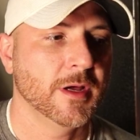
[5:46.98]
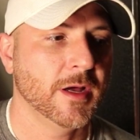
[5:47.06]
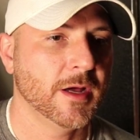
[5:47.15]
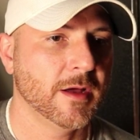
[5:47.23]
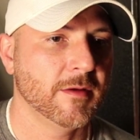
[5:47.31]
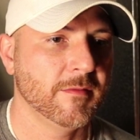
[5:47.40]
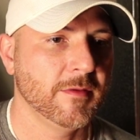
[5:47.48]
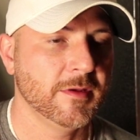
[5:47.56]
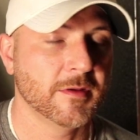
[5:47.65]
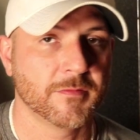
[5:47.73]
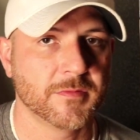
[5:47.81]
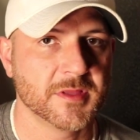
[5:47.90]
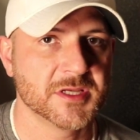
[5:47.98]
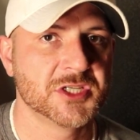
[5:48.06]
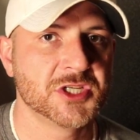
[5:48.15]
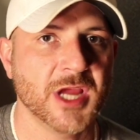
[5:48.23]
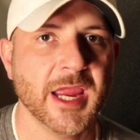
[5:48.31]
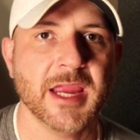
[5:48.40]
uh, you know, for this
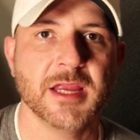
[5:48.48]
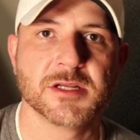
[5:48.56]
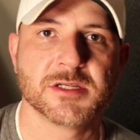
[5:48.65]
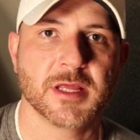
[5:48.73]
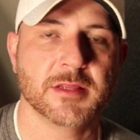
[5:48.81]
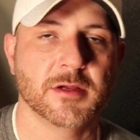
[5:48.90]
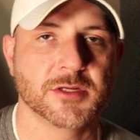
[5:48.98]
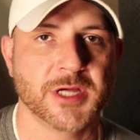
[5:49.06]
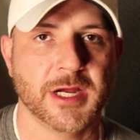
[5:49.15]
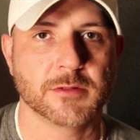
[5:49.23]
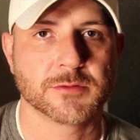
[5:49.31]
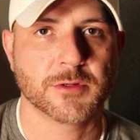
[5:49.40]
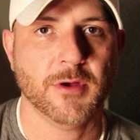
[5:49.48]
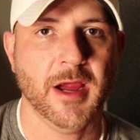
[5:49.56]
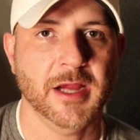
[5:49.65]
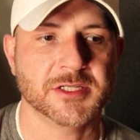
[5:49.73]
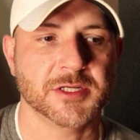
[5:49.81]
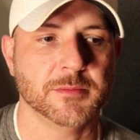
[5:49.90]
change that their channels are
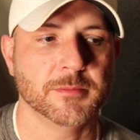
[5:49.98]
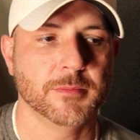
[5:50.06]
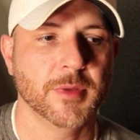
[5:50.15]
crashing.